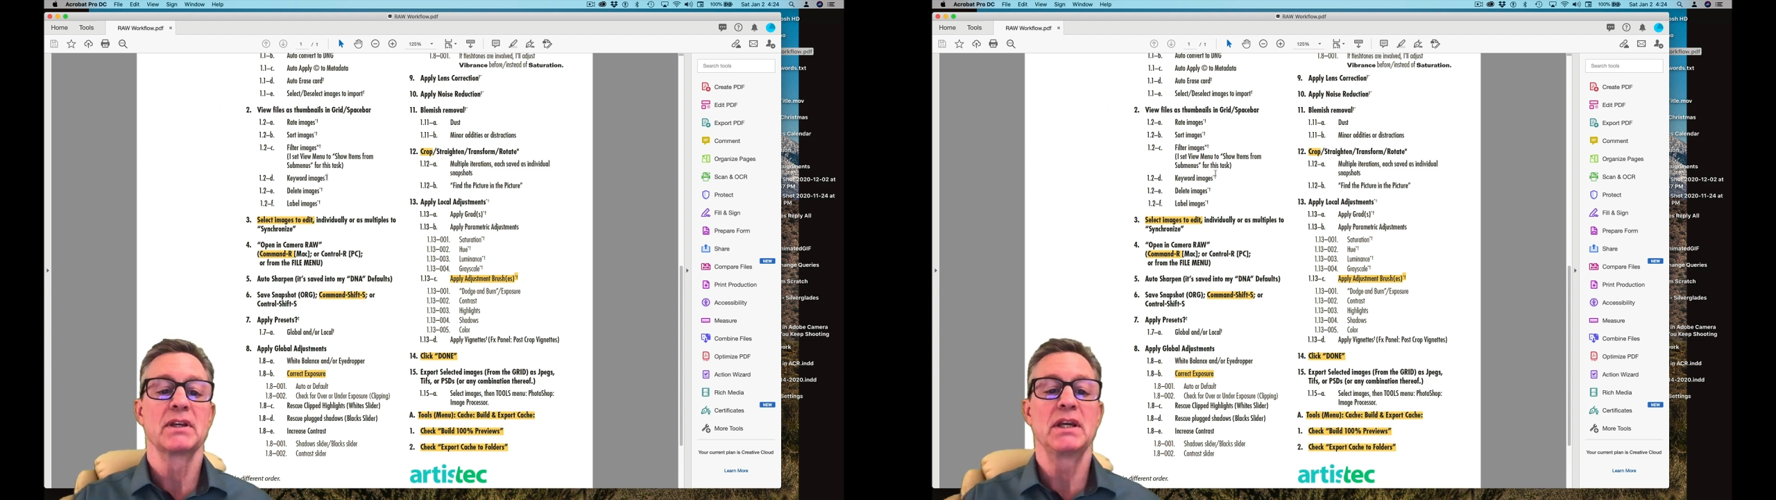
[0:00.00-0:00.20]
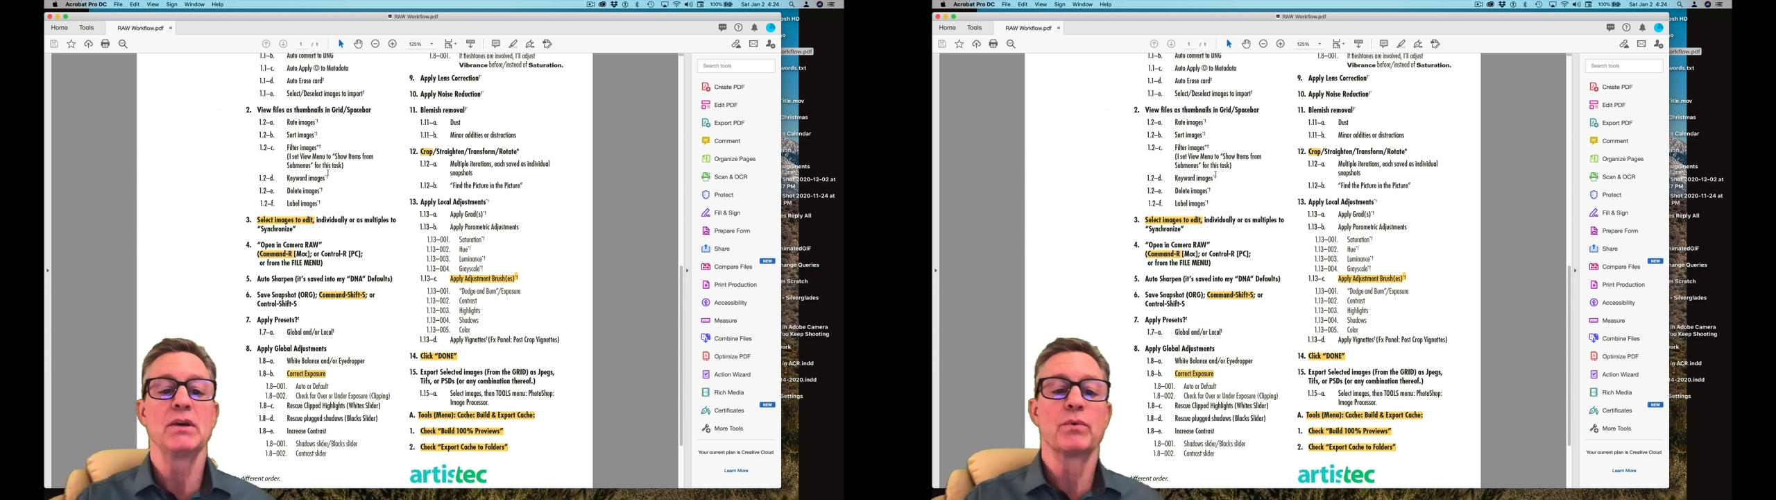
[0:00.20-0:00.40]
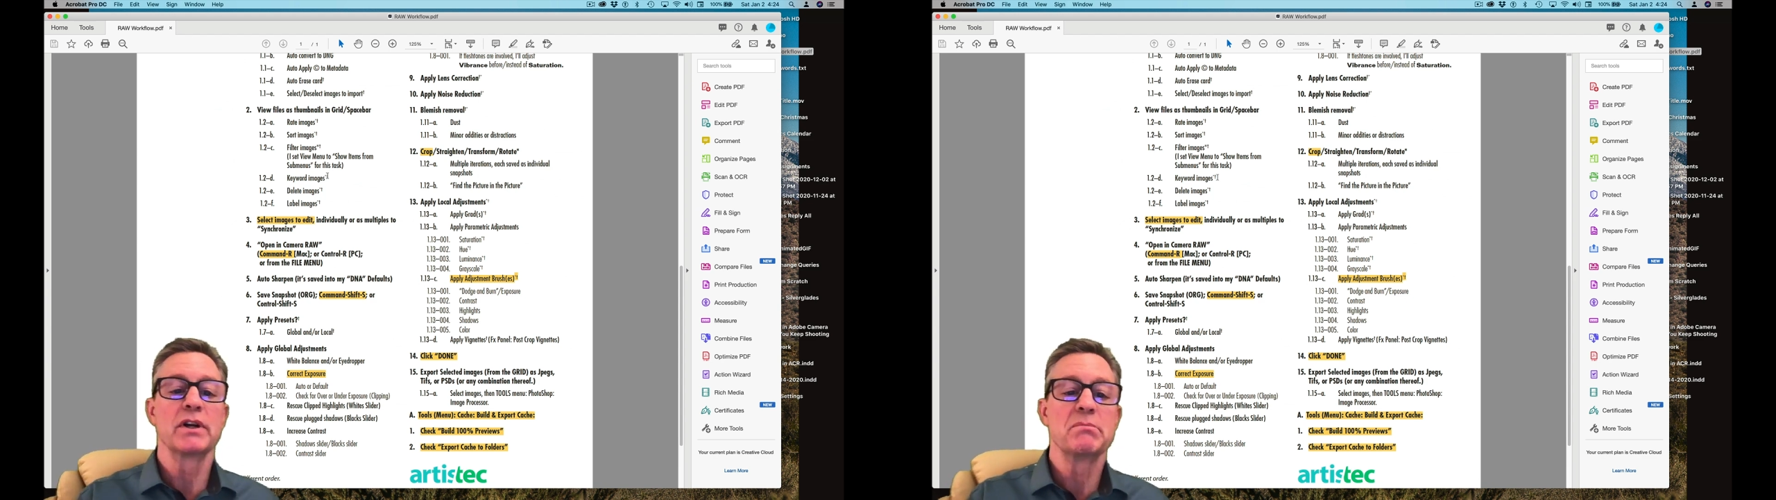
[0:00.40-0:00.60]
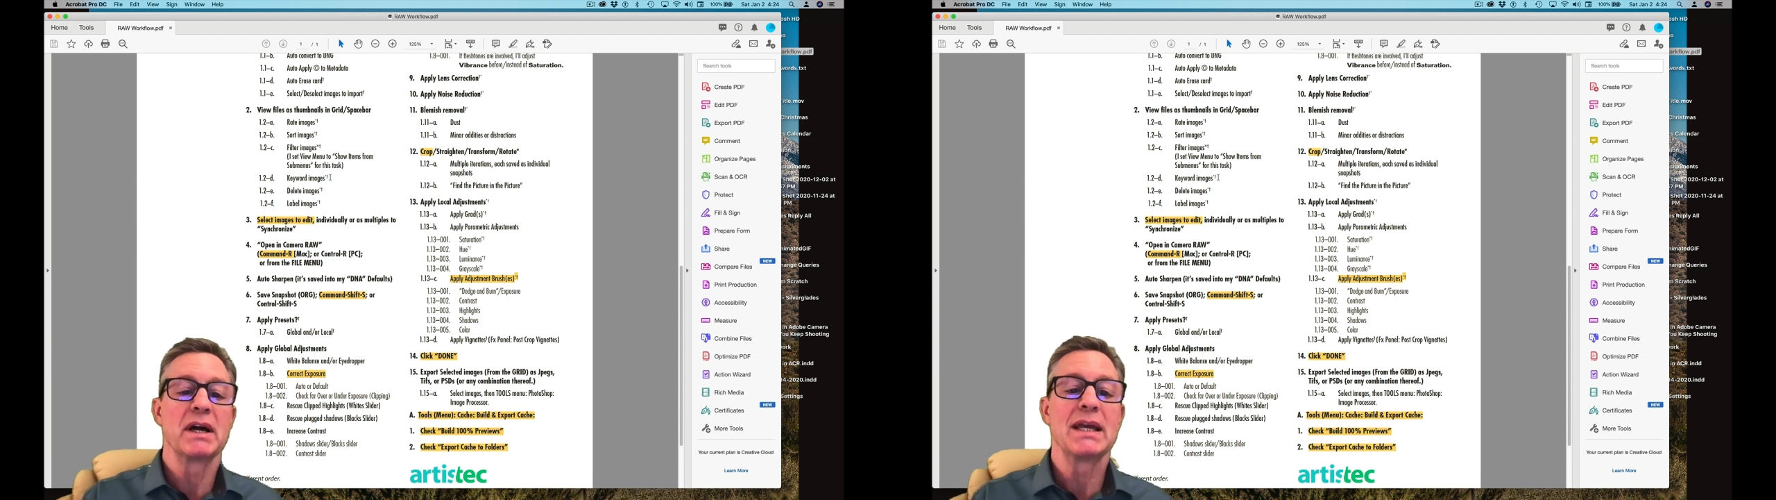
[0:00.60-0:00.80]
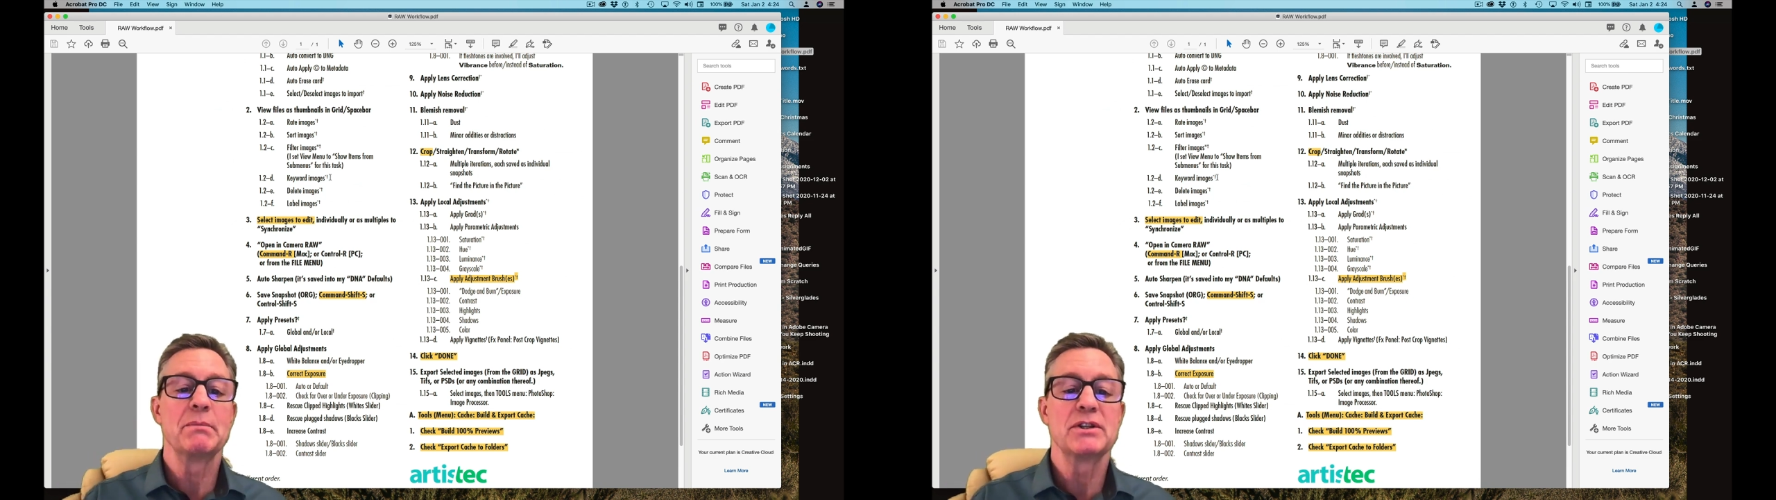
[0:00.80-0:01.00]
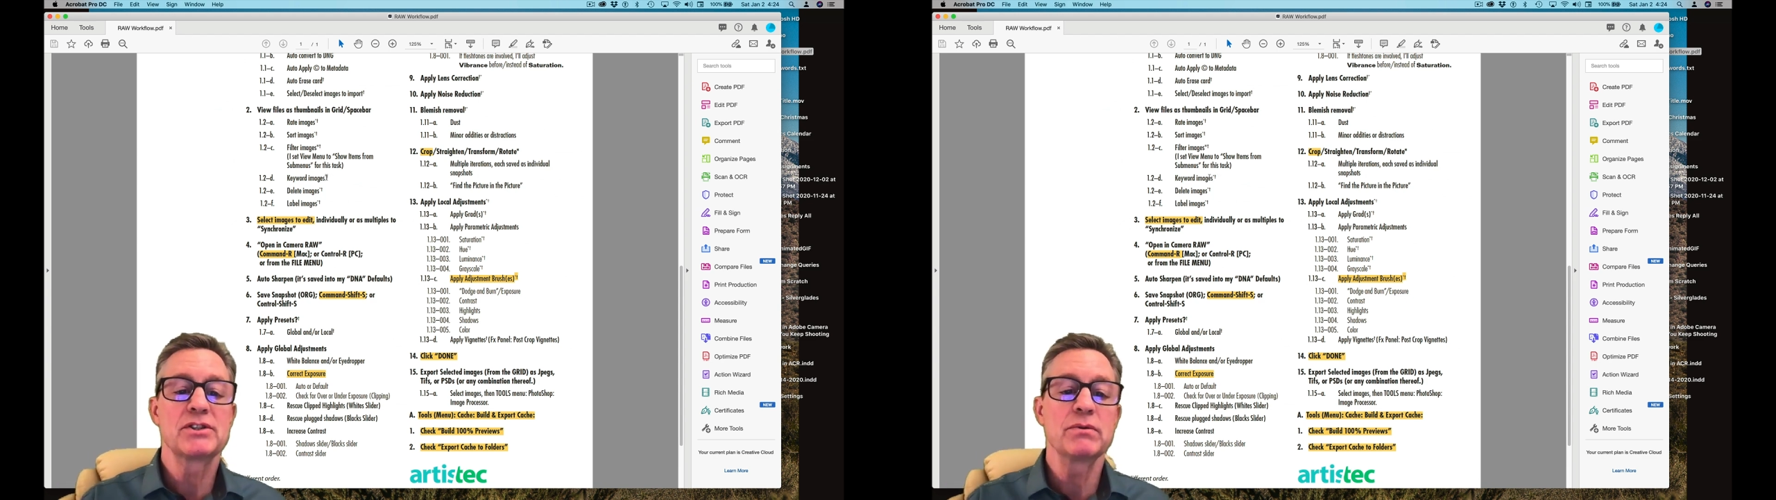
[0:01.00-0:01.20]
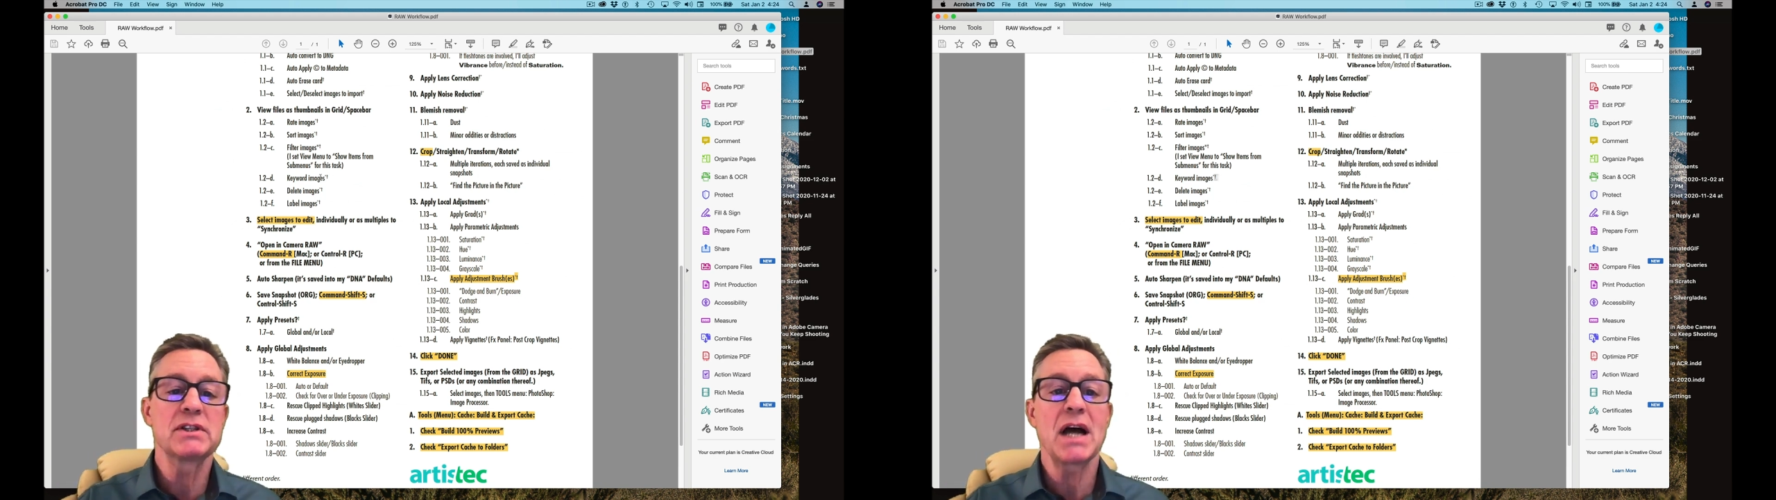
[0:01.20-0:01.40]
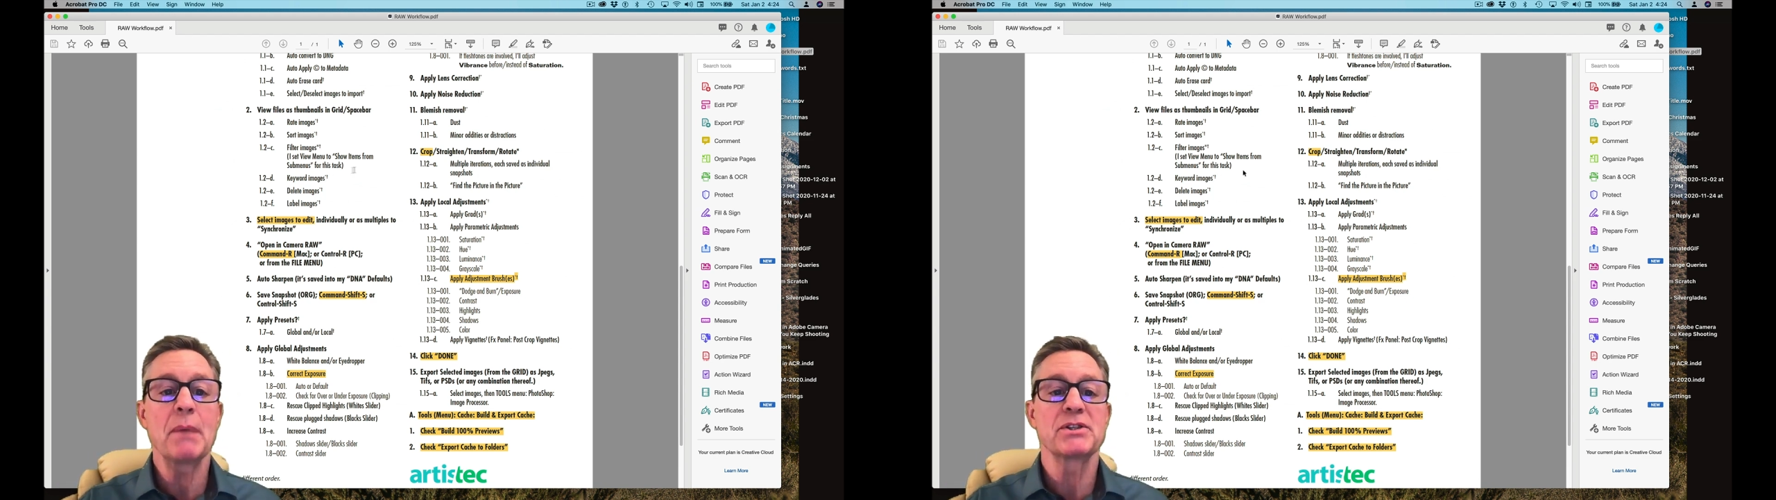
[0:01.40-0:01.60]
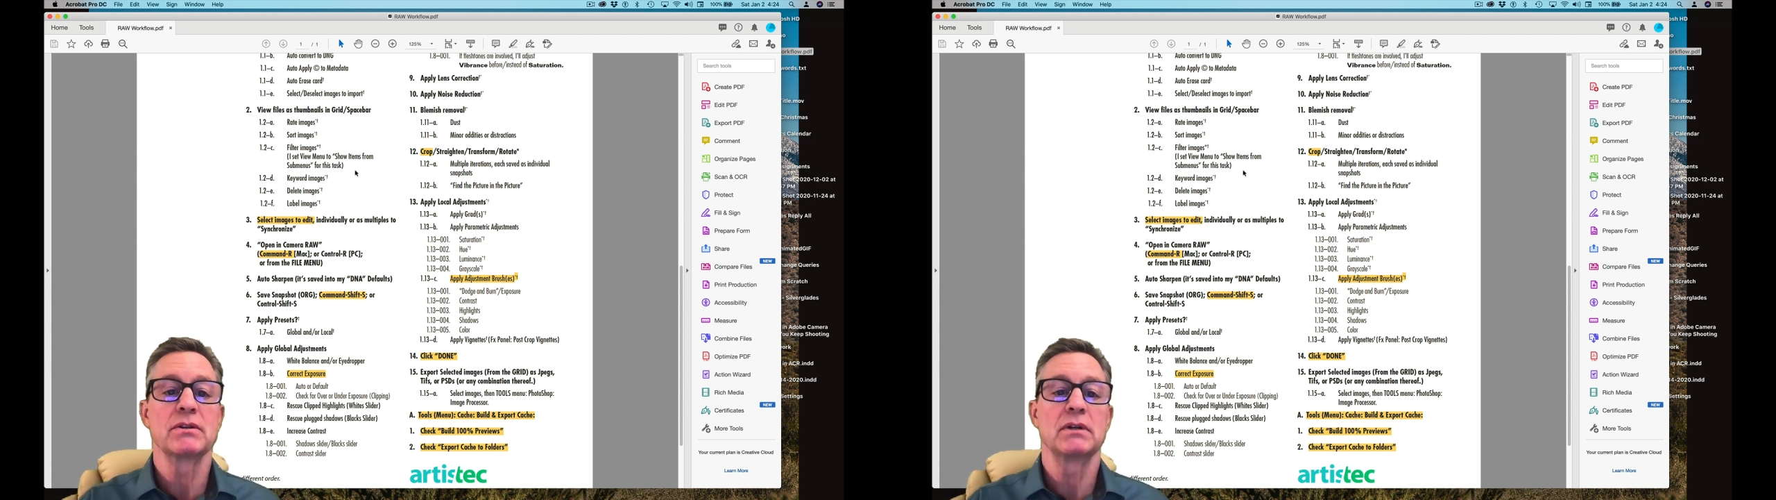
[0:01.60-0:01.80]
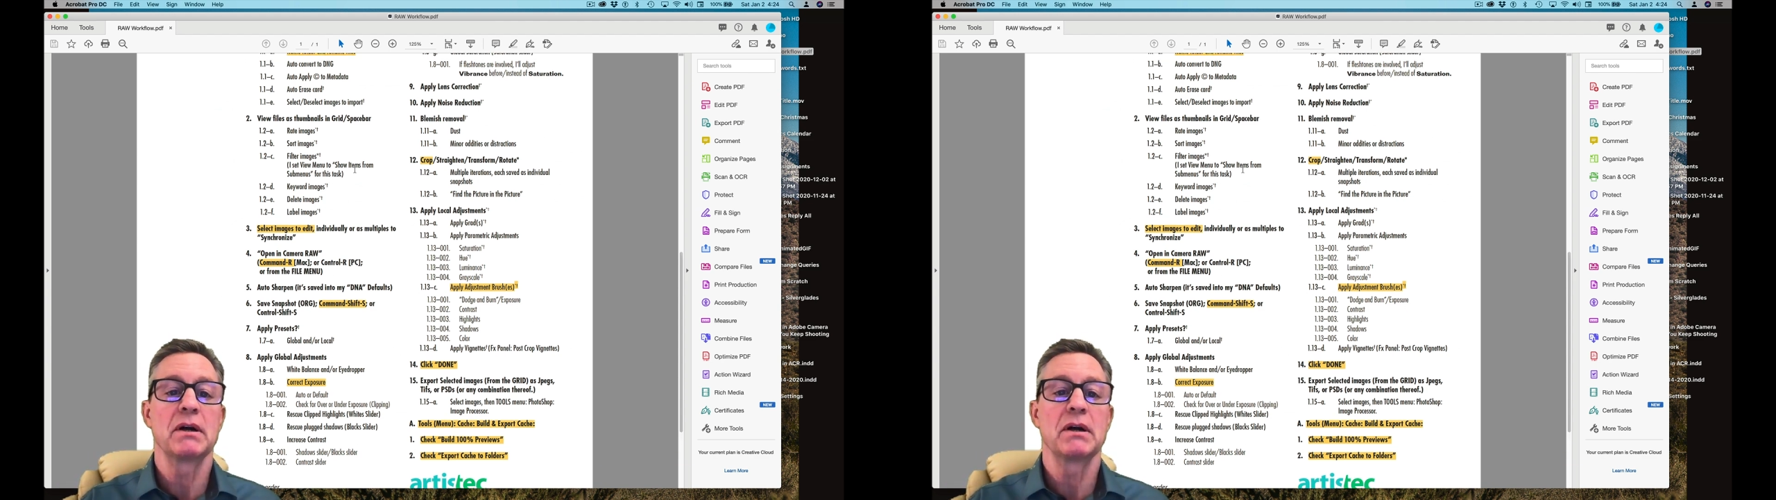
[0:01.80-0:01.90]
keyworded my images. So it's optional.